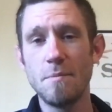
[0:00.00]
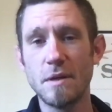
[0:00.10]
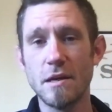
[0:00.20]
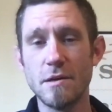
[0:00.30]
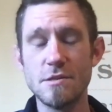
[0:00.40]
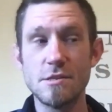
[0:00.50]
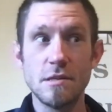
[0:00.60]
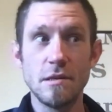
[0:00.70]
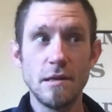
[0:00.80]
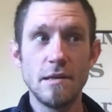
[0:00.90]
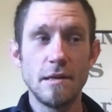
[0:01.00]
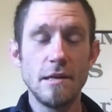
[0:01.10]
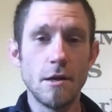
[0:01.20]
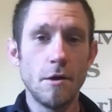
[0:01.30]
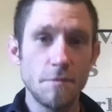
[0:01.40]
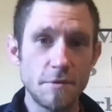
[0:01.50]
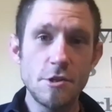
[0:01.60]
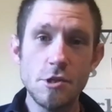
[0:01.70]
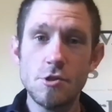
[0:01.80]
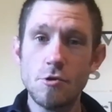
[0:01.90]
because
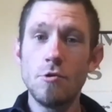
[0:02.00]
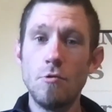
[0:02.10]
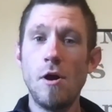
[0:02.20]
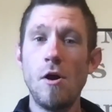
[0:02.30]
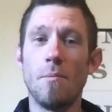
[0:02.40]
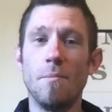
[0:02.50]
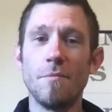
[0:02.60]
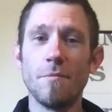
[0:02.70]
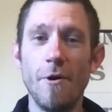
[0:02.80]
this is your new home,